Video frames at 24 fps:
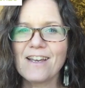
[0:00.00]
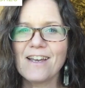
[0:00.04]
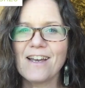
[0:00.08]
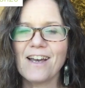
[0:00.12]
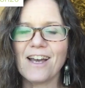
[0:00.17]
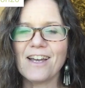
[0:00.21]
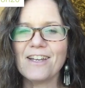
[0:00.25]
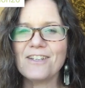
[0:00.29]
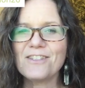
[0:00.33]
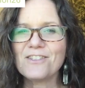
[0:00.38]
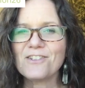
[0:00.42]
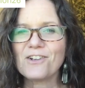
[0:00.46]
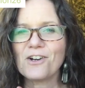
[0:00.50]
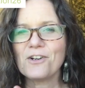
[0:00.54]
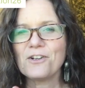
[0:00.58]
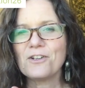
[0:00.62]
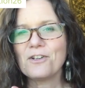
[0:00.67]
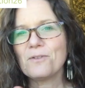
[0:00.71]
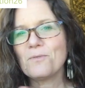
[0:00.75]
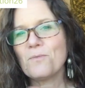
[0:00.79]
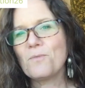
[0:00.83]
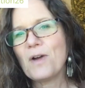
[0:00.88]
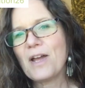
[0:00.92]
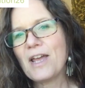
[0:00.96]
I
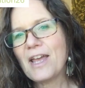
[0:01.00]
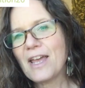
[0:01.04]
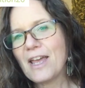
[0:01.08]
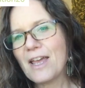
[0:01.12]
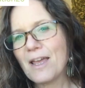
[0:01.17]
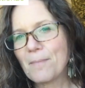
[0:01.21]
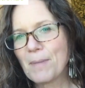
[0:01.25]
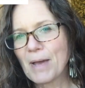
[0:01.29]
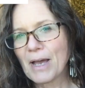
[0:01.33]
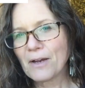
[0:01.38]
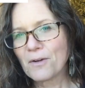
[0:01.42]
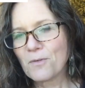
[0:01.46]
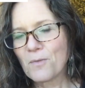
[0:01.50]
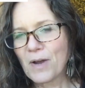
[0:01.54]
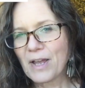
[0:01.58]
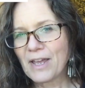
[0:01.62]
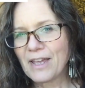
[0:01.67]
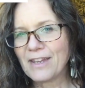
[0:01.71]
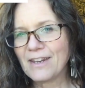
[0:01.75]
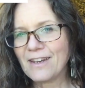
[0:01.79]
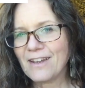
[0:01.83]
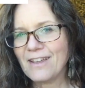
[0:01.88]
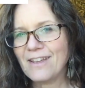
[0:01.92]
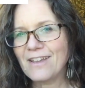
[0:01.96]
started way back
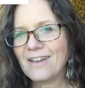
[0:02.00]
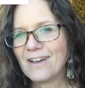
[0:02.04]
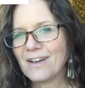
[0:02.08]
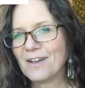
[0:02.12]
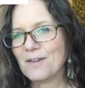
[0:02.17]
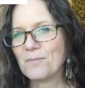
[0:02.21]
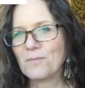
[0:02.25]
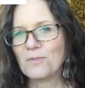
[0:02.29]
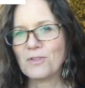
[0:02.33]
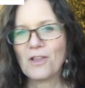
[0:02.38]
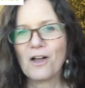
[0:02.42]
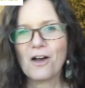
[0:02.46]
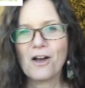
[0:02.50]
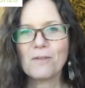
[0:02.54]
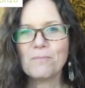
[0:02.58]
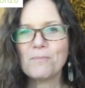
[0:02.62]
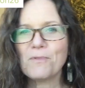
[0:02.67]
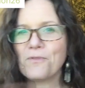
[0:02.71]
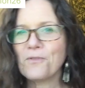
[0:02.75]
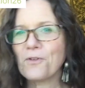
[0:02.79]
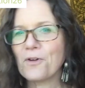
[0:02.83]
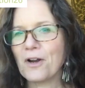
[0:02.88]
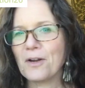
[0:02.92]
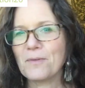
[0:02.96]
when, um, long
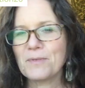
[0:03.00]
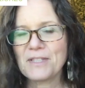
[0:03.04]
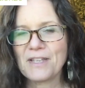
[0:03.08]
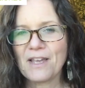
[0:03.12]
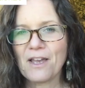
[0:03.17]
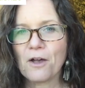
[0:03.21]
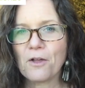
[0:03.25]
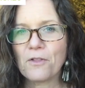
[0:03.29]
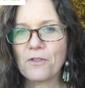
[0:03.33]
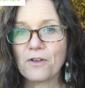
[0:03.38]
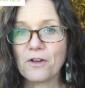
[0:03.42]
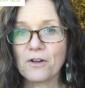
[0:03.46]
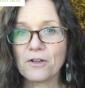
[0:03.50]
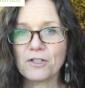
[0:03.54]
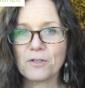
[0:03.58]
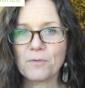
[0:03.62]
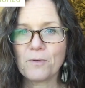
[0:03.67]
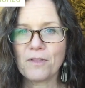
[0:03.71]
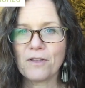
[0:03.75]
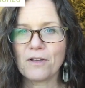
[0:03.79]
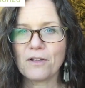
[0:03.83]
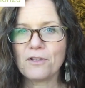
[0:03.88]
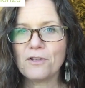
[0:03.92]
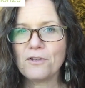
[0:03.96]
before I was a health coach,
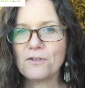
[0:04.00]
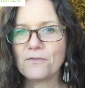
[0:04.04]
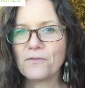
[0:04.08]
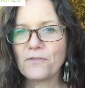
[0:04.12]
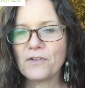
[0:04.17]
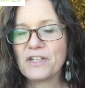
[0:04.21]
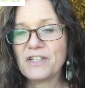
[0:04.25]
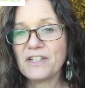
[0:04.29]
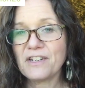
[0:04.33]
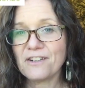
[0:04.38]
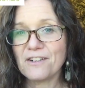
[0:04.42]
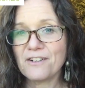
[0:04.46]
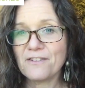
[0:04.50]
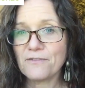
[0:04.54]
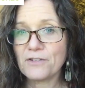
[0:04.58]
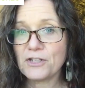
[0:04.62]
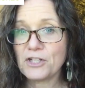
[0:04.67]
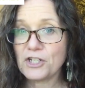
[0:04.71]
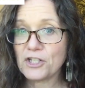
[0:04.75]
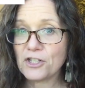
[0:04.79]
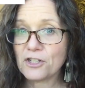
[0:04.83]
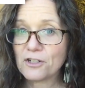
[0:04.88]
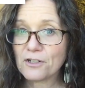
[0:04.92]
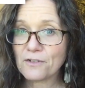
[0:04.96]
with a gluten-free, dairy-free,
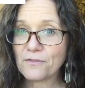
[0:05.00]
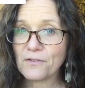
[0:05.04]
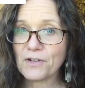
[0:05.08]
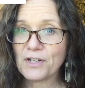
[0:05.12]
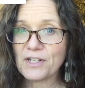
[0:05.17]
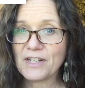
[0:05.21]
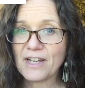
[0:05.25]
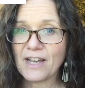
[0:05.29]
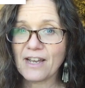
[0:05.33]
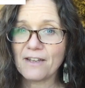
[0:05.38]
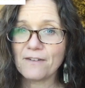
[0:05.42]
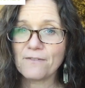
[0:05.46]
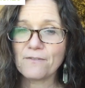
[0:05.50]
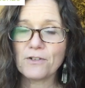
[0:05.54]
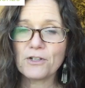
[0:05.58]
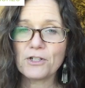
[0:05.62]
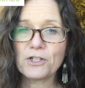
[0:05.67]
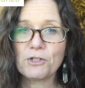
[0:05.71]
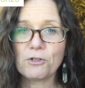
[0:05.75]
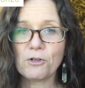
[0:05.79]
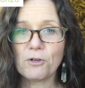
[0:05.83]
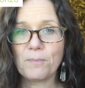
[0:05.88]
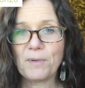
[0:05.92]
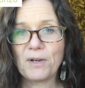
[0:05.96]
sugar-free diet for a
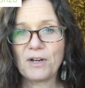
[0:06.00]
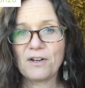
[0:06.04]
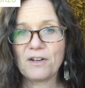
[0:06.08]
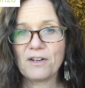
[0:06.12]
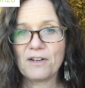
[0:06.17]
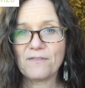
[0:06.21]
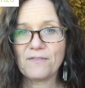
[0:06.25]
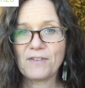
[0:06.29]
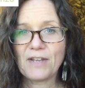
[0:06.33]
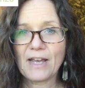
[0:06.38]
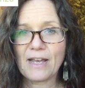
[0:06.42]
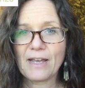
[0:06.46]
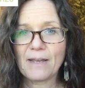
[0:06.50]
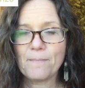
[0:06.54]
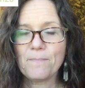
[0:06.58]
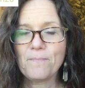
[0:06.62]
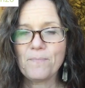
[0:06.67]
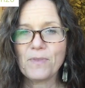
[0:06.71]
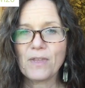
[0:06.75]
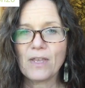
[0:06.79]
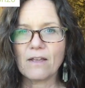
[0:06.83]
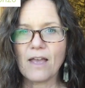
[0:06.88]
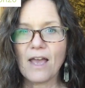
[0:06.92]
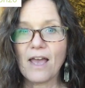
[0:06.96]
short period of time.
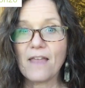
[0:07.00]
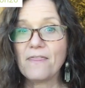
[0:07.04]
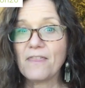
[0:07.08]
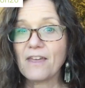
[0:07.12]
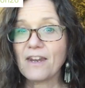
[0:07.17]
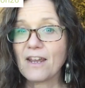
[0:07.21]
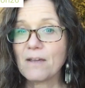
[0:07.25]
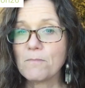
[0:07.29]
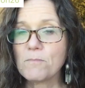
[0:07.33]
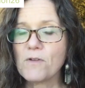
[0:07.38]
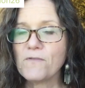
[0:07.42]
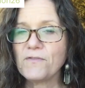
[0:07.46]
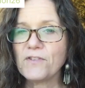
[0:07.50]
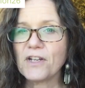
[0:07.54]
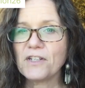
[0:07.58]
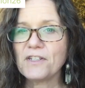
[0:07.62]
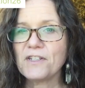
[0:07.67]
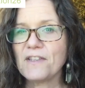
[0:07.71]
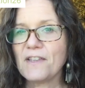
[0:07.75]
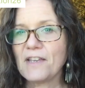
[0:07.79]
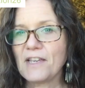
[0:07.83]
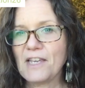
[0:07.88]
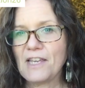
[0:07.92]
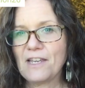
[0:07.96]
And then I moved on
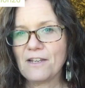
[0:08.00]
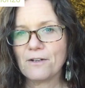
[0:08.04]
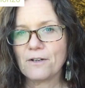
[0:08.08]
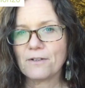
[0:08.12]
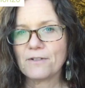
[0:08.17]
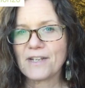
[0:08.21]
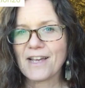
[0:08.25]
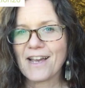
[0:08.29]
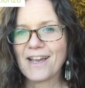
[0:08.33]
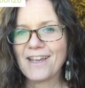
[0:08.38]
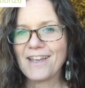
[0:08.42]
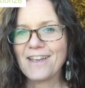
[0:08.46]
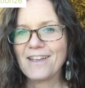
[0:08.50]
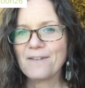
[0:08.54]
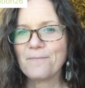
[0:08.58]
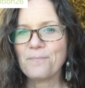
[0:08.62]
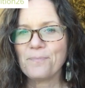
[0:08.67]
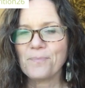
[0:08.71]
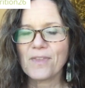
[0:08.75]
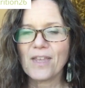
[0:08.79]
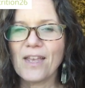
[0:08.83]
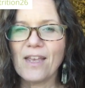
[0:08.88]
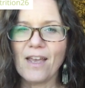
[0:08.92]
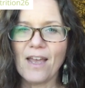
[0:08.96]
to the keto diet.
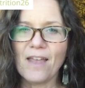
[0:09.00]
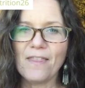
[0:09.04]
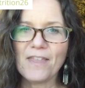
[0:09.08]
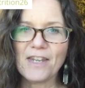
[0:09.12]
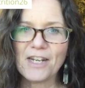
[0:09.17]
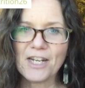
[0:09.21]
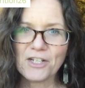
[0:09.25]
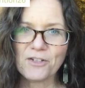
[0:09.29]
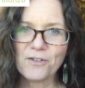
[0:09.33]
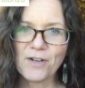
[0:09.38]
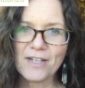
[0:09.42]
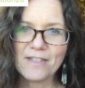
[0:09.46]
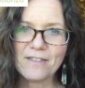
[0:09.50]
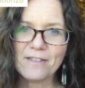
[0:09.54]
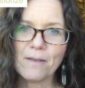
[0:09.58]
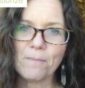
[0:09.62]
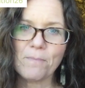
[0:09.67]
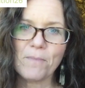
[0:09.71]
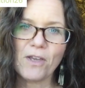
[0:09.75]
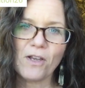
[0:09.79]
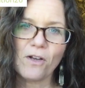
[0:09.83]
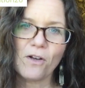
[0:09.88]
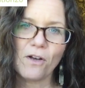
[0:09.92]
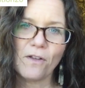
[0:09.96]
And then I tried
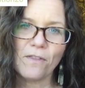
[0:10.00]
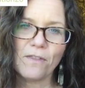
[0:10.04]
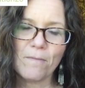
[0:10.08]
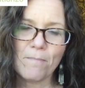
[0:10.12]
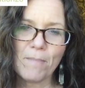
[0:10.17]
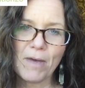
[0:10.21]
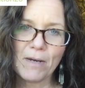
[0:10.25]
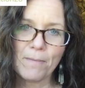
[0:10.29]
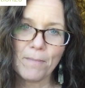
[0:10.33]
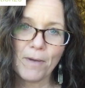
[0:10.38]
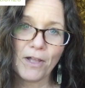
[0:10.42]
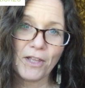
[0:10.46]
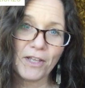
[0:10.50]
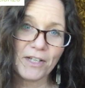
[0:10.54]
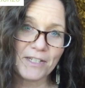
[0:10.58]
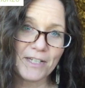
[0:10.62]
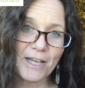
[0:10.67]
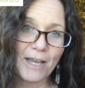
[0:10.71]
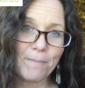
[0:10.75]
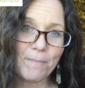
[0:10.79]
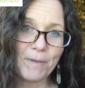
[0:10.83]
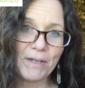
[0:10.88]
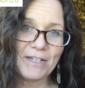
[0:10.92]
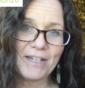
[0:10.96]
something called the metabolic
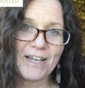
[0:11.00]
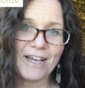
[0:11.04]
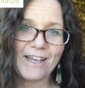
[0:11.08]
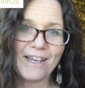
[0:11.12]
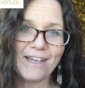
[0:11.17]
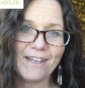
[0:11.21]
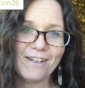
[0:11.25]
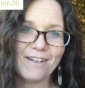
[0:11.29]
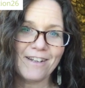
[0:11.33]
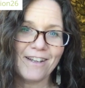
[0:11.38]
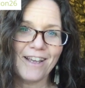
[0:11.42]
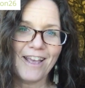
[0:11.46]
typing diet.